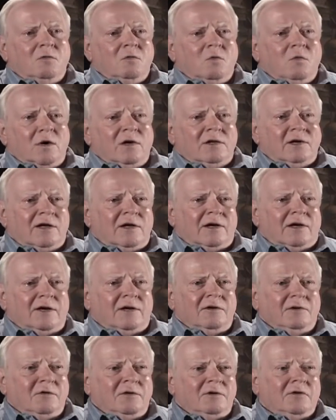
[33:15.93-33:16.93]
when
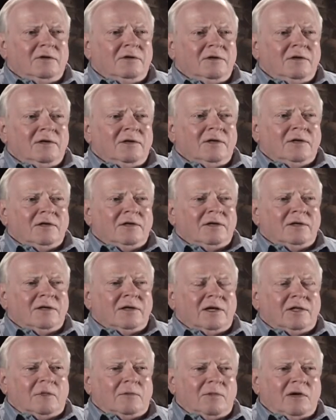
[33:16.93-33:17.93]
uh,
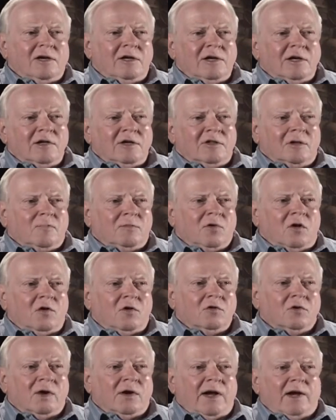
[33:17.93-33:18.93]
at the beginning of the
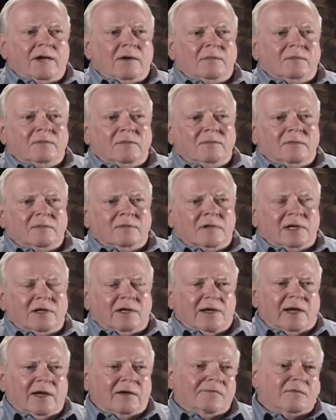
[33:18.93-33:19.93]
program they
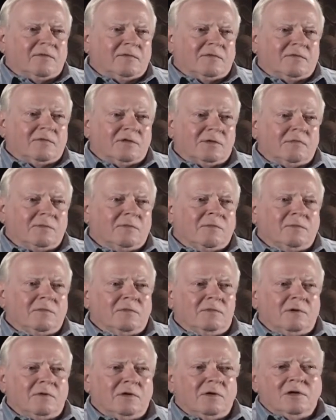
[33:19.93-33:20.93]
had some
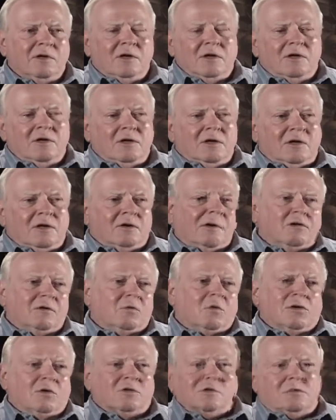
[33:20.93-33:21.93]

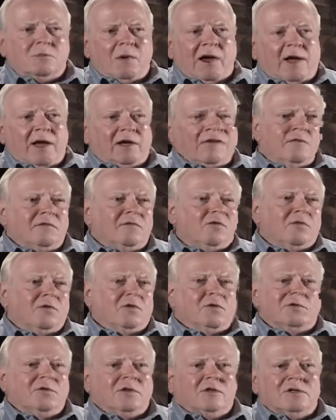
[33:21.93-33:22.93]
words back and
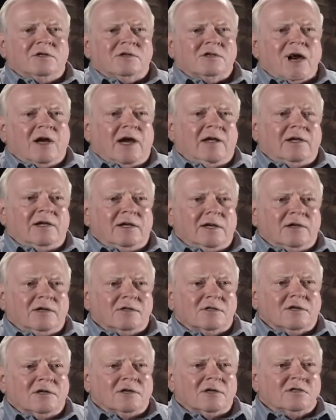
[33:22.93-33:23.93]
forth, and Sky
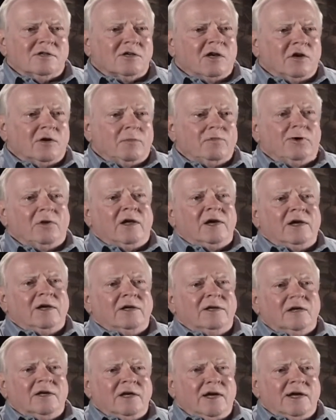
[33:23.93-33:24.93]
King's in his
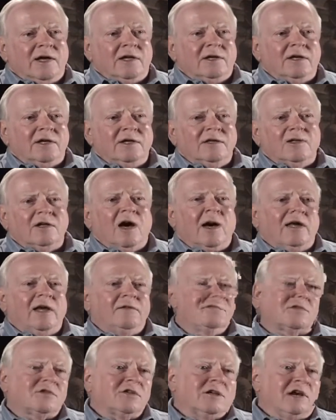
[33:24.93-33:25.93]
airplane and he
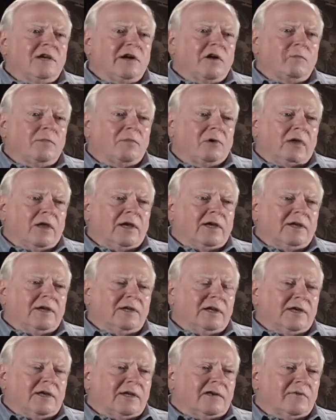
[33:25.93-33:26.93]
dives the
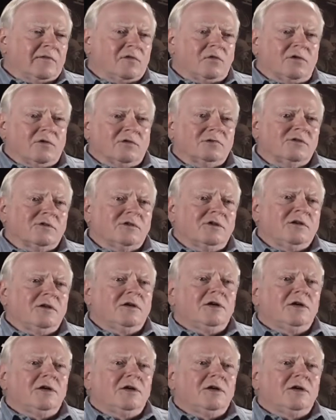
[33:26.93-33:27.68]
airplane, and of course